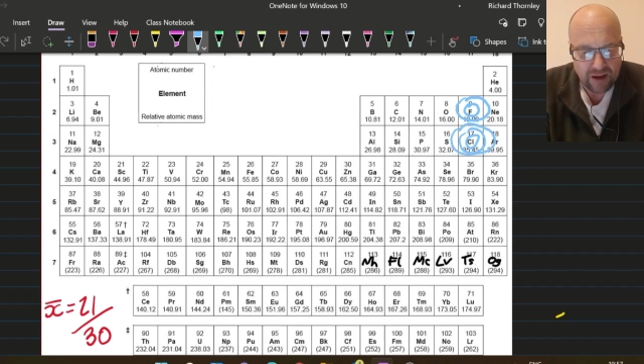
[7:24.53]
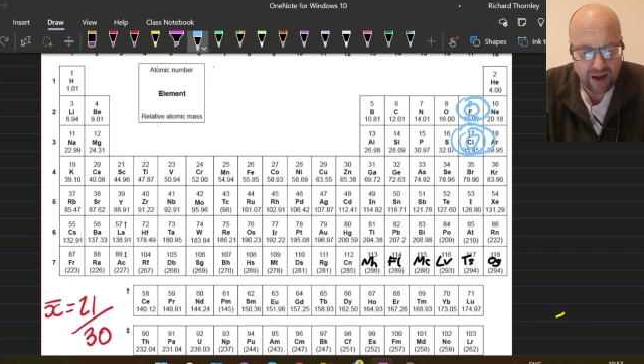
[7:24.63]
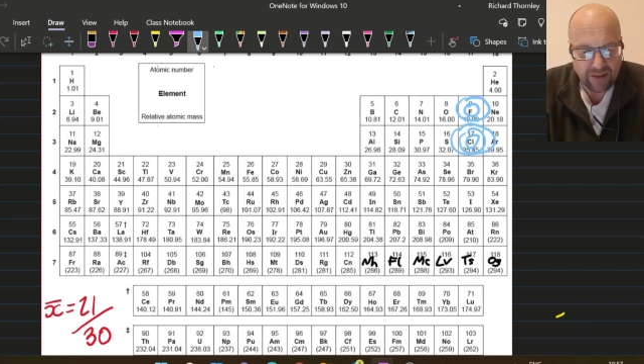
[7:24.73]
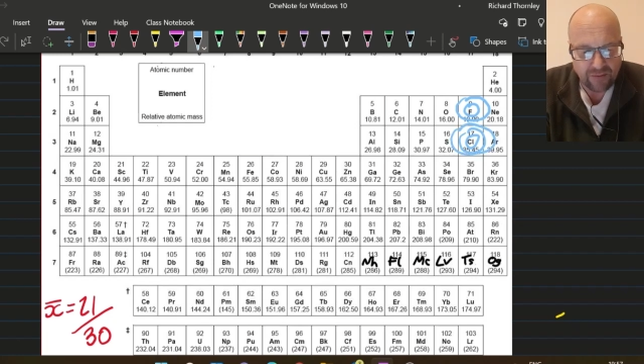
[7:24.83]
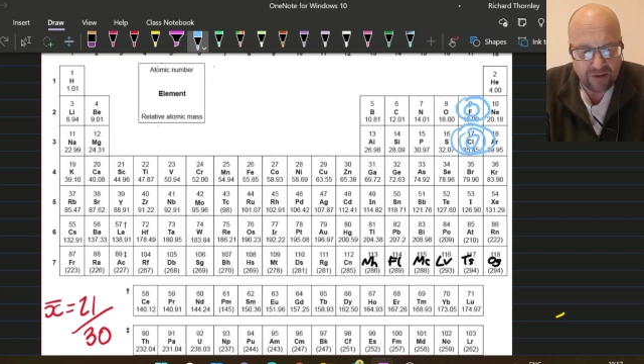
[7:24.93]

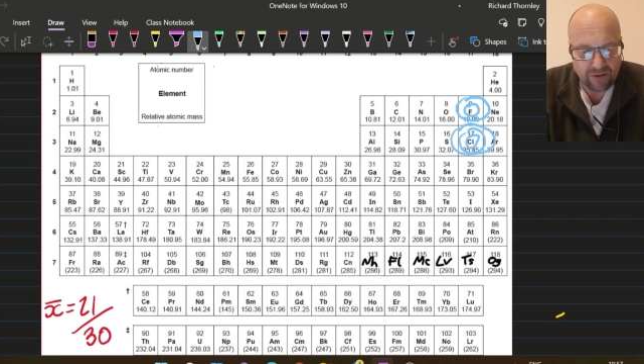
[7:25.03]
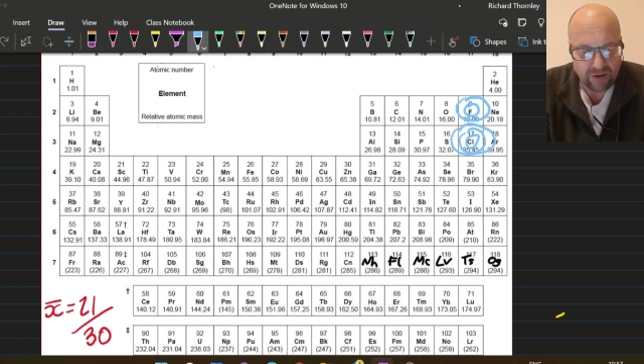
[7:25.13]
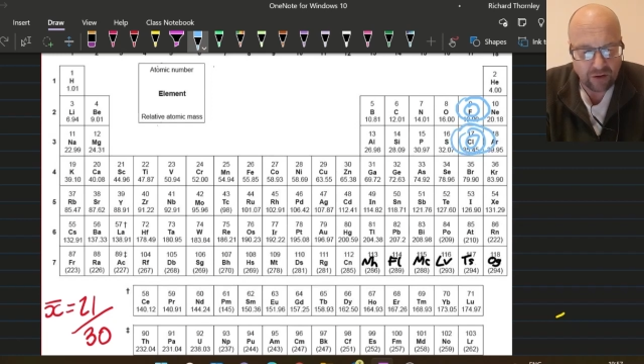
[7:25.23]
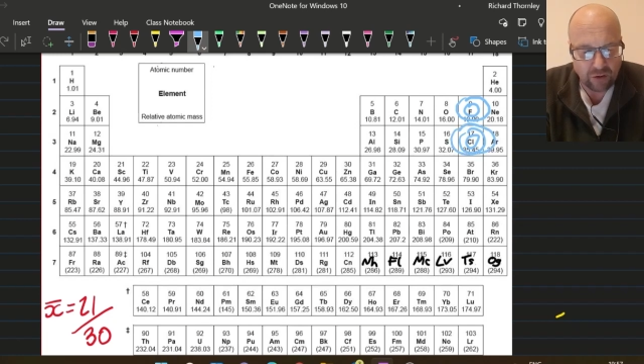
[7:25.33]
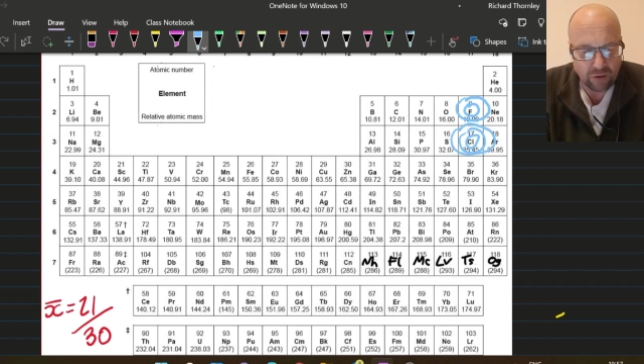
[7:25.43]
And the reason
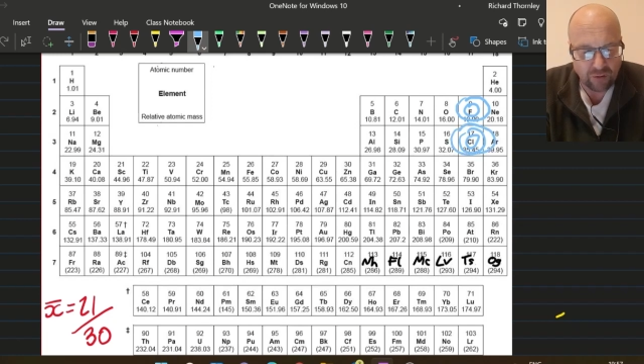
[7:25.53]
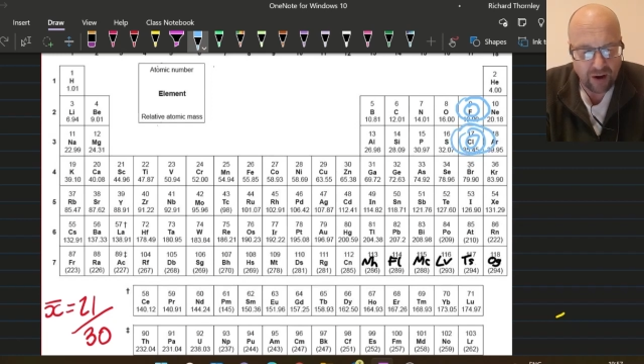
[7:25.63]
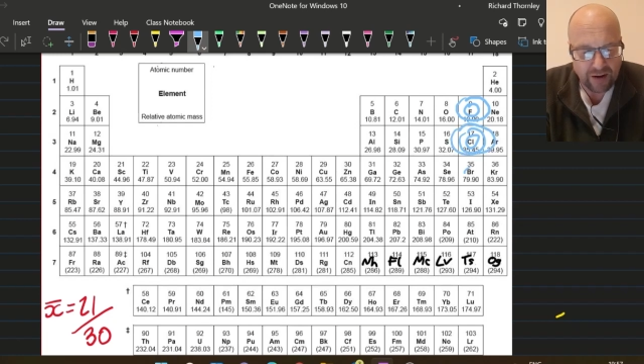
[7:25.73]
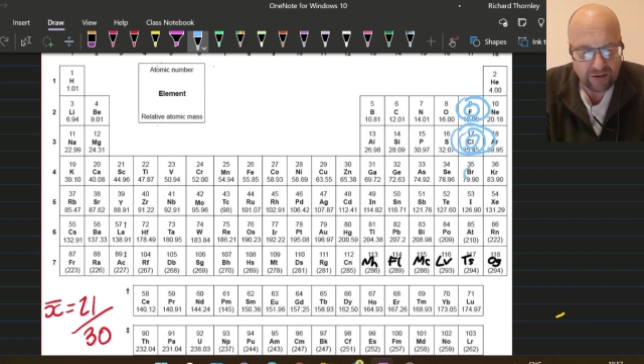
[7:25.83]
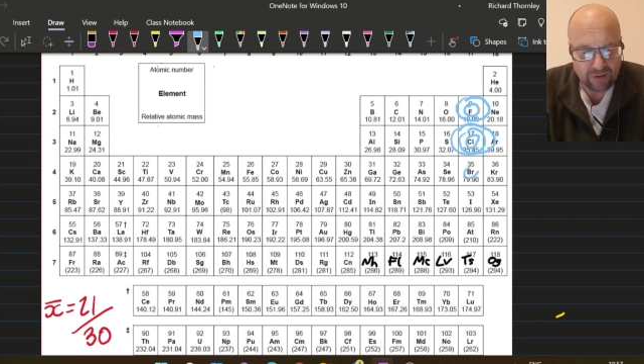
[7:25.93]
that
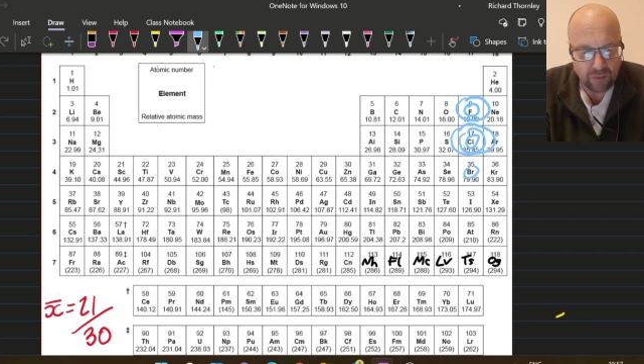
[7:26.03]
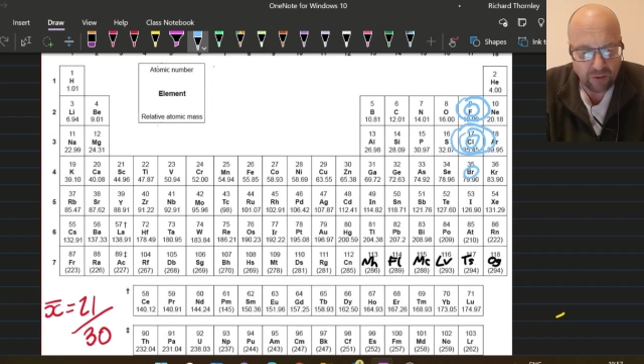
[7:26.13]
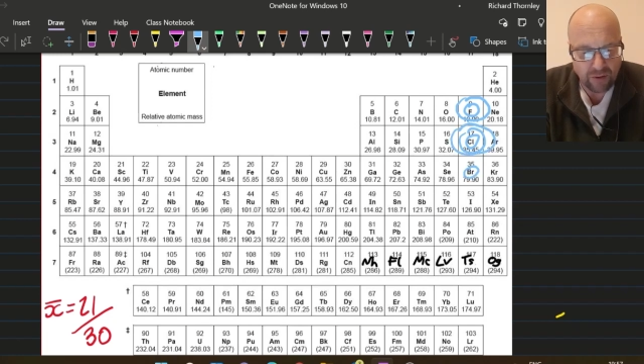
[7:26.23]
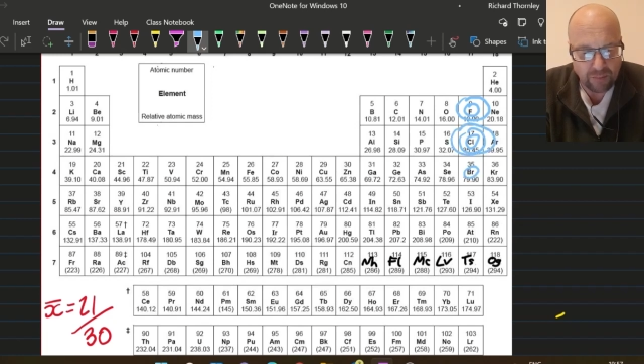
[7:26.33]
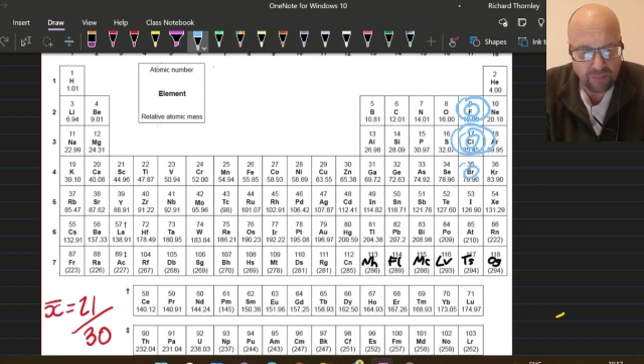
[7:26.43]
chloride is
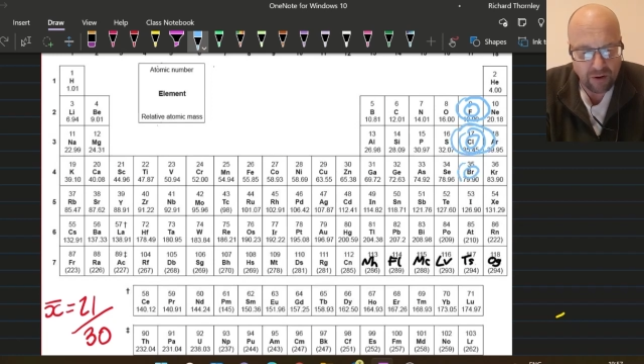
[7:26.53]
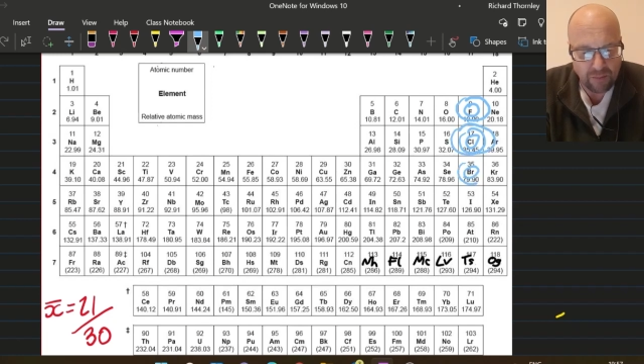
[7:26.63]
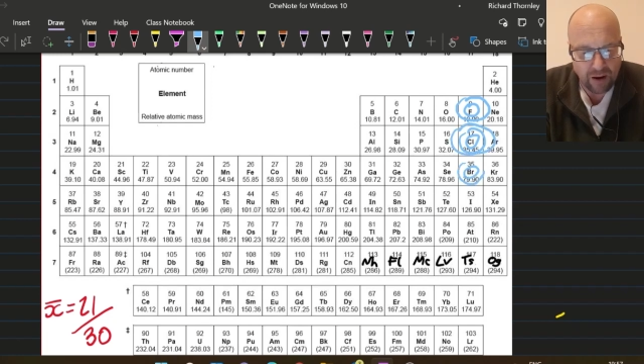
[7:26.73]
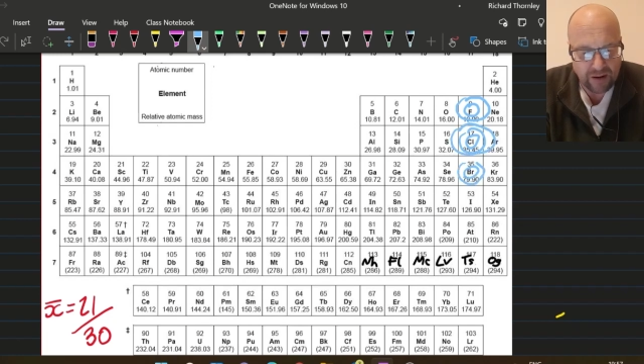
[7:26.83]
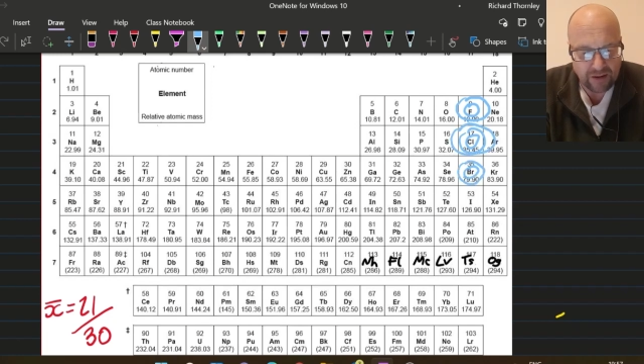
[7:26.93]
smaller than
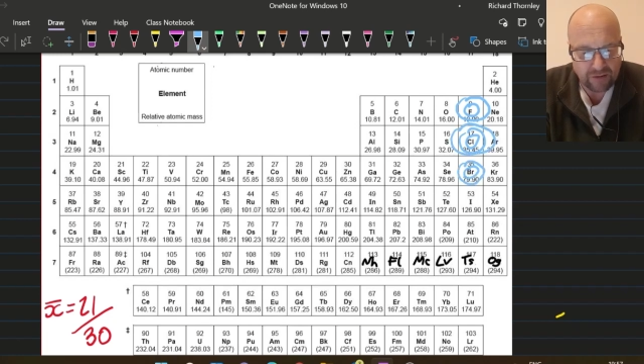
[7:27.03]
bromide